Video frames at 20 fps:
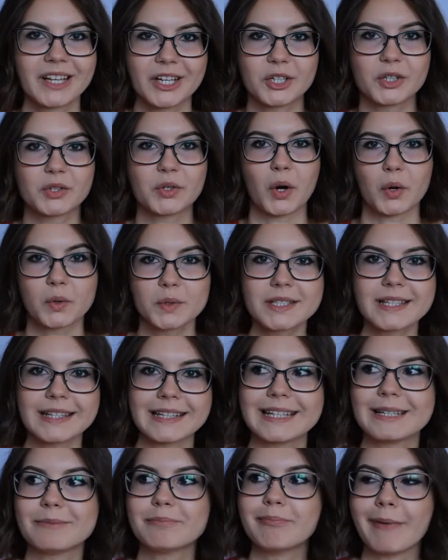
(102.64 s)

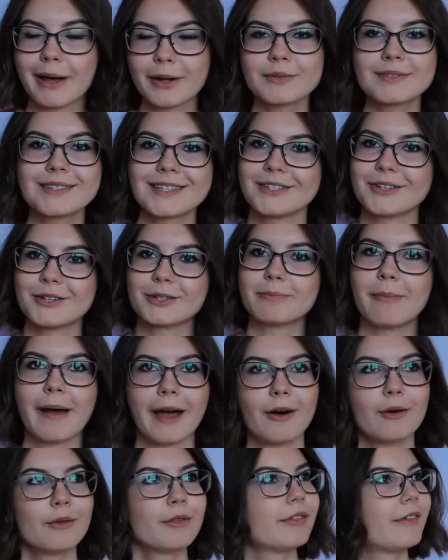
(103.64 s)
grossly melts in your
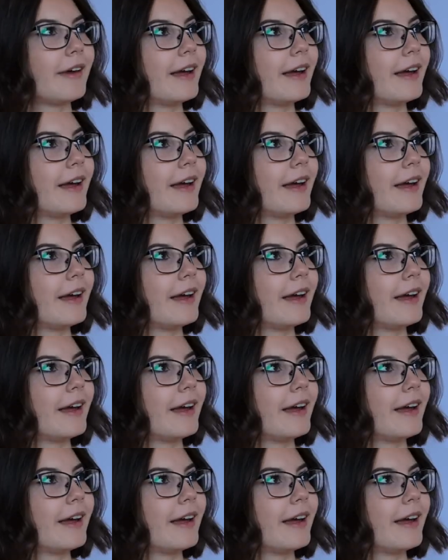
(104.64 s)
mouth,